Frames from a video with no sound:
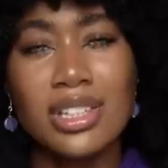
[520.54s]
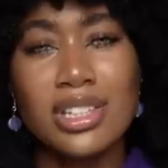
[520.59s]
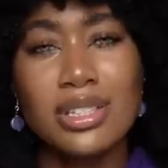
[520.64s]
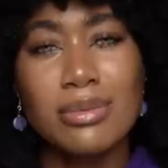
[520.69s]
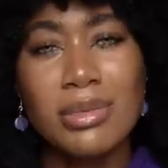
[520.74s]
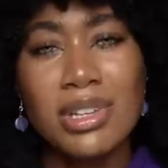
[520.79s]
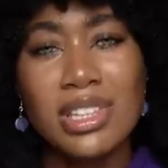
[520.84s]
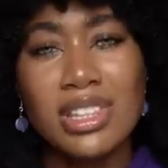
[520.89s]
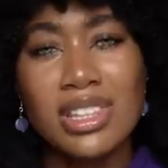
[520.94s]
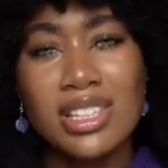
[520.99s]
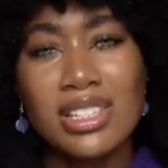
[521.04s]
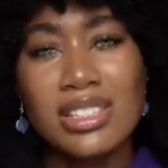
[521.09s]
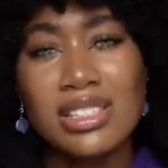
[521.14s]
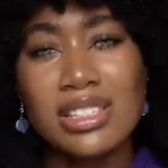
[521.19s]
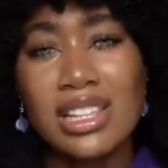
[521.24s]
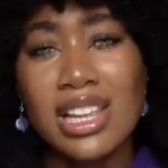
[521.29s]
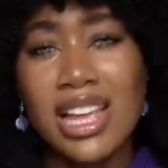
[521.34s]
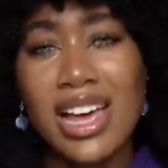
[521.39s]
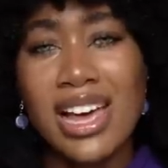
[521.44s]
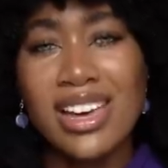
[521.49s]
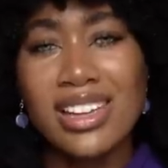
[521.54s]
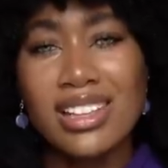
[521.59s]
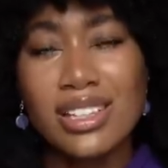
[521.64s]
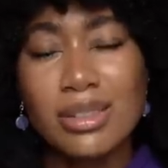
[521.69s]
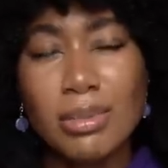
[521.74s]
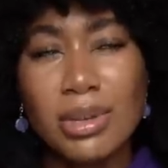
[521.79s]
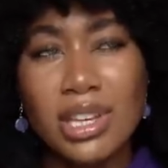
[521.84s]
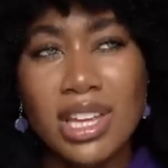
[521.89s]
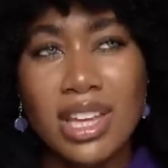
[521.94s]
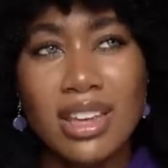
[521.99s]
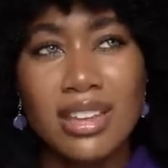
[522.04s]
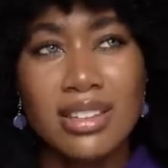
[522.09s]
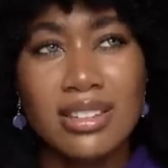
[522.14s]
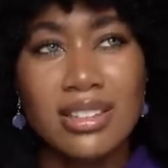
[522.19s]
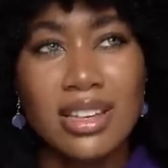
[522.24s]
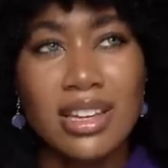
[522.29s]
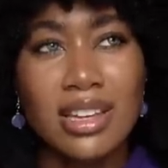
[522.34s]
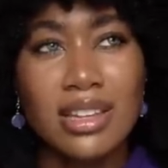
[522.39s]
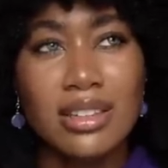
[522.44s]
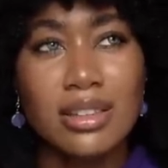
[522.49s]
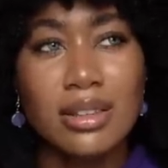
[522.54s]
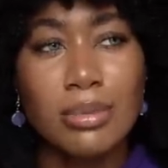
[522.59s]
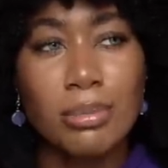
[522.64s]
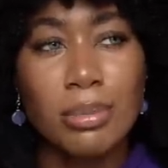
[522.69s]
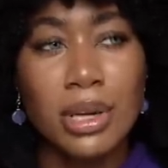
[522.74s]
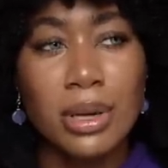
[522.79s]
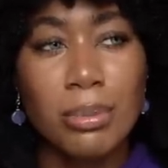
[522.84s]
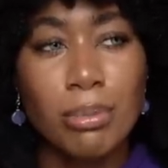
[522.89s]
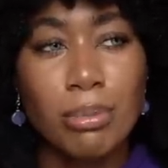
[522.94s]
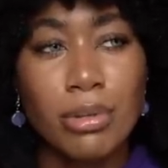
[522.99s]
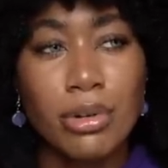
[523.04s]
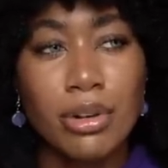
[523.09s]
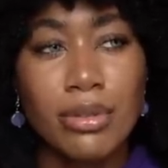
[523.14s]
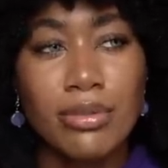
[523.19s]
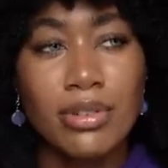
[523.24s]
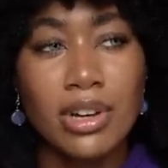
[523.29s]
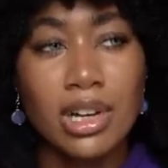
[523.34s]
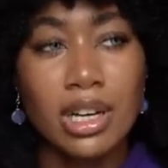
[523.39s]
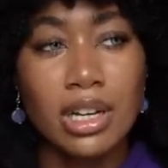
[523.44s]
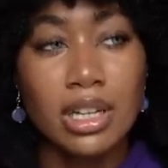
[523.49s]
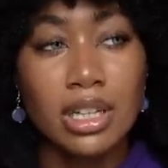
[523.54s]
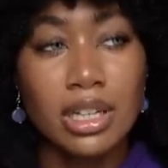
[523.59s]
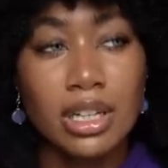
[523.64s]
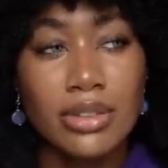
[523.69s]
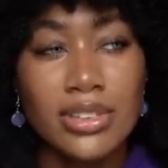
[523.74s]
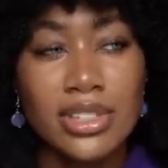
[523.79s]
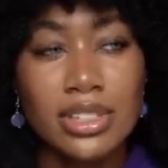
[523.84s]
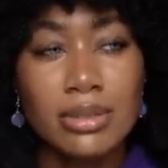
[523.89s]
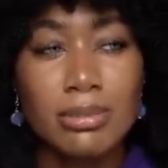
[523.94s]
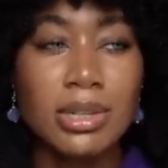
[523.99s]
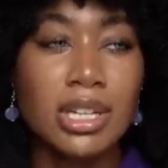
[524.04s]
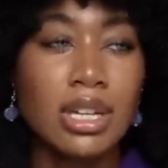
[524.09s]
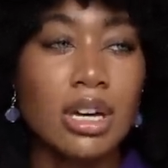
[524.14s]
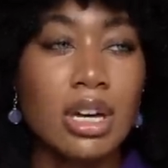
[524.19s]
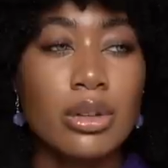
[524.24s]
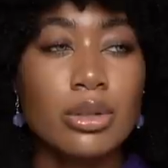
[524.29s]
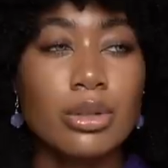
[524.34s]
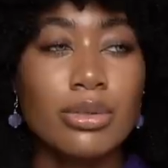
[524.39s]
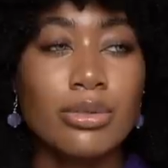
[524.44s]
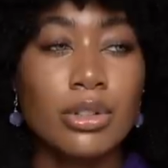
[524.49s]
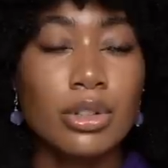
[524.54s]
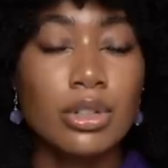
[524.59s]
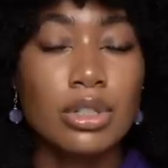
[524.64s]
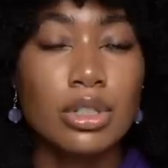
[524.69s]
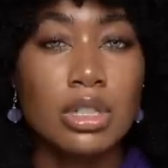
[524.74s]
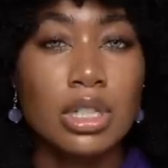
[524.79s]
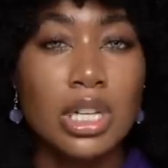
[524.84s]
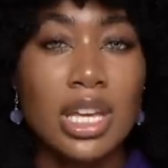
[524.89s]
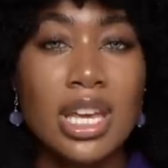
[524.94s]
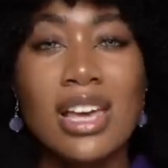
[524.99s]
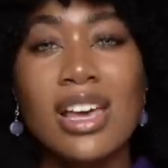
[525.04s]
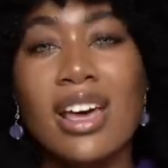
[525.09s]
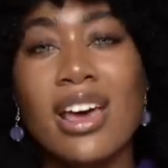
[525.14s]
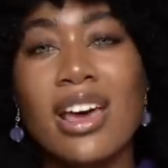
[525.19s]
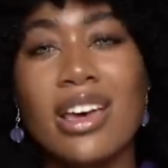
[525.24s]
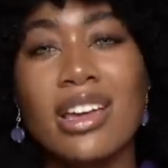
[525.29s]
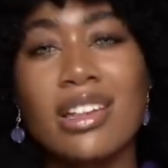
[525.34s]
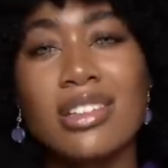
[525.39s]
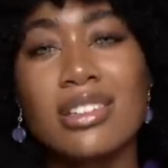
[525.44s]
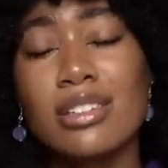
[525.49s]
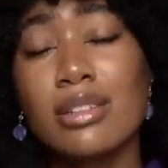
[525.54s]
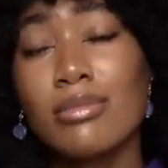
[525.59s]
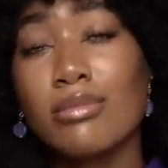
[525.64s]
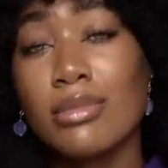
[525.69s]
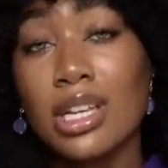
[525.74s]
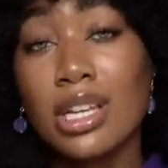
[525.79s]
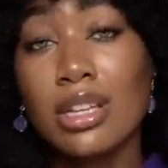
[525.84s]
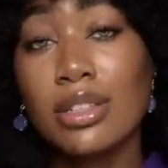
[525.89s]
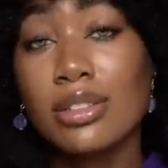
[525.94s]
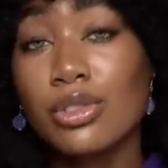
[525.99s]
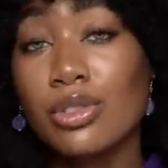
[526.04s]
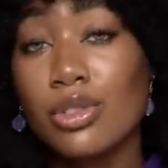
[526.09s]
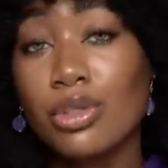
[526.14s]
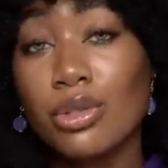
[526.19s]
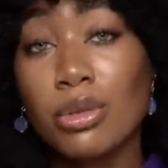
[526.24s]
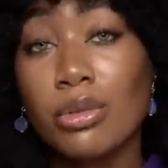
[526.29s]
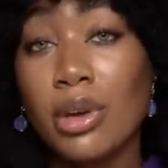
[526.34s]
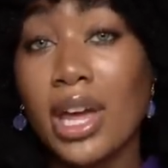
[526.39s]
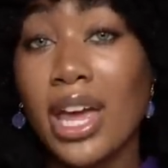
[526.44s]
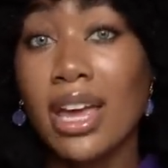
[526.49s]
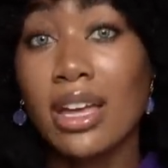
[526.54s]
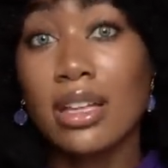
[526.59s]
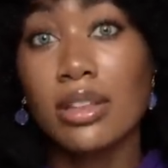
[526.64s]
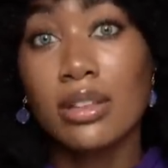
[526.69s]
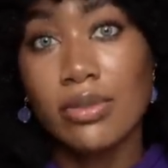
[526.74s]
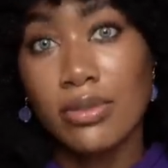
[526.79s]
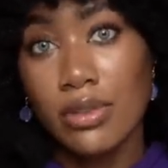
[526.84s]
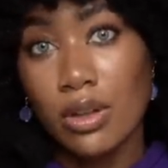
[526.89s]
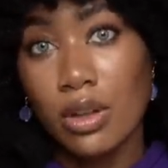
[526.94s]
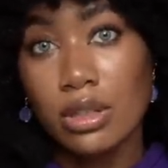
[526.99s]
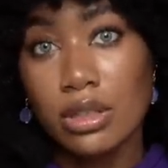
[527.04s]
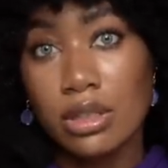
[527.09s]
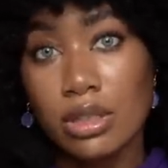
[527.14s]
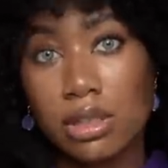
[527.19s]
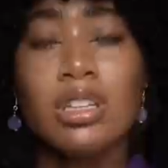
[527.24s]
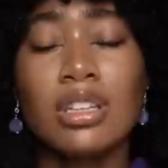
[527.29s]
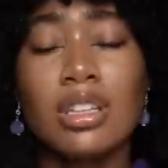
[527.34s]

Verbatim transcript: this myth is last because it's a bit provocative, it's a bit controversial, and to me it's true and false.